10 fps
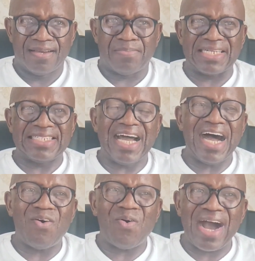But
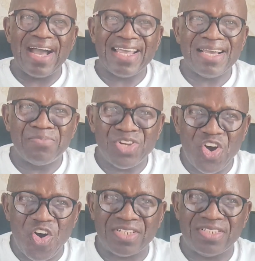now I am
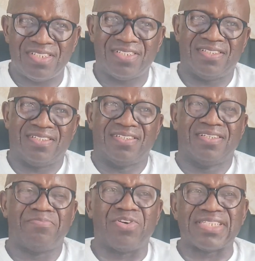not,
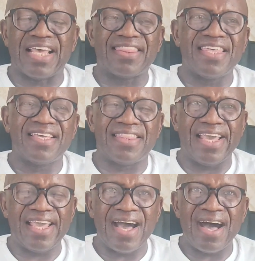because I think
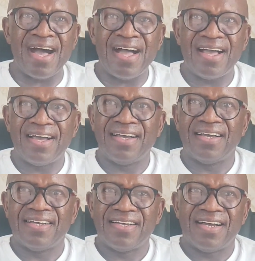their
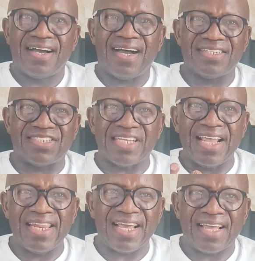
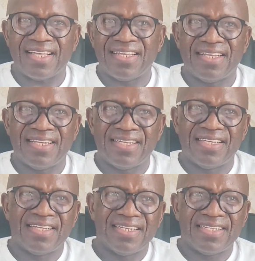agenda
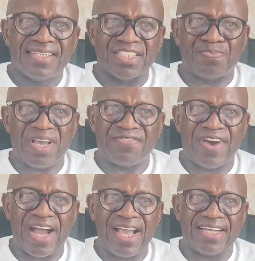has
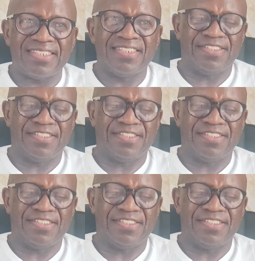backfired.